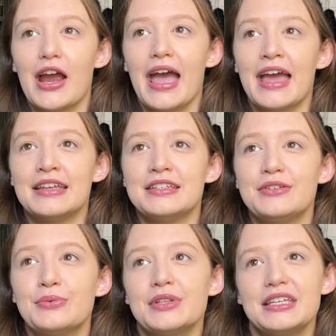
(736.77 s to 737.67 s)
and
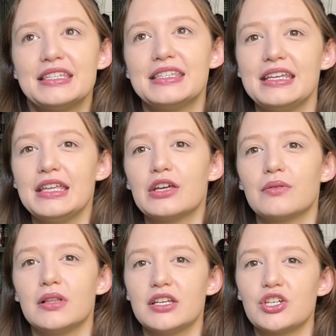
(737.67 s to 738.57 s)
you really see their
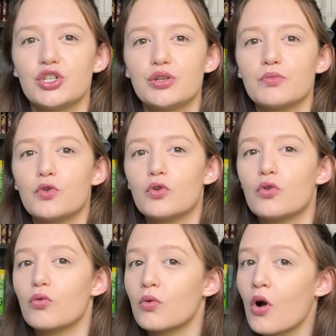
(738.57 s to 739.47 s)
relationship
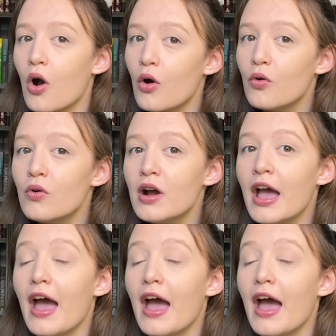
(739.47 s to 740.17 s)
grow